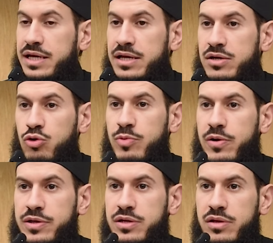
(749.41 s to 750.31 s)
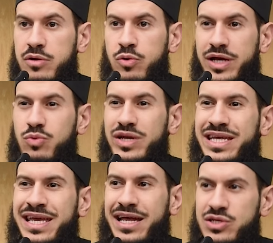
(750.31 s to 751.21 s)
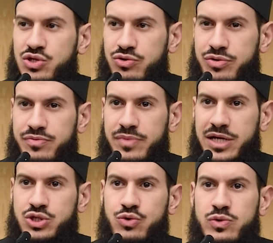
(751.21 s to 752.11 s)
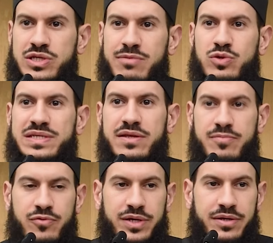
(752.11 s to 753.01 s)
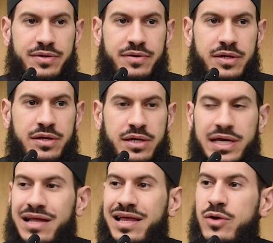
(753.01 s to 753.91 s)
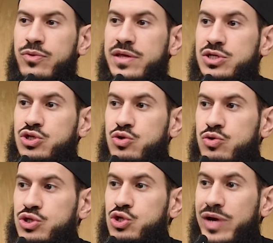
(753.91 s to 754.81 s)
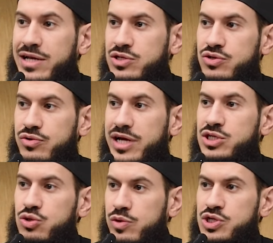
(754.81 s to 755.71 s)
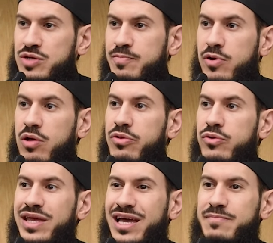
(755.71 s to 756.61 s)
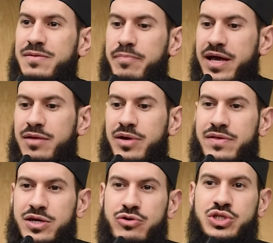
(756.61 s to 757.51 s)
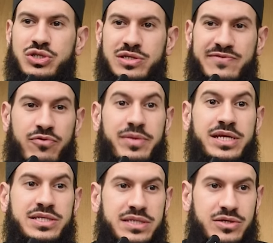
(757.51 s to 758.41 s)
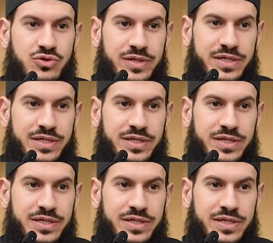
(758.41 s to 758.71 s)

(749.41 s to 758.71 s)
Umar radiallahu anh, when he entered and Jerusalem was liberated, he allowed the Jews to enter and to worship, although they had been banned by the Christians for many centuries.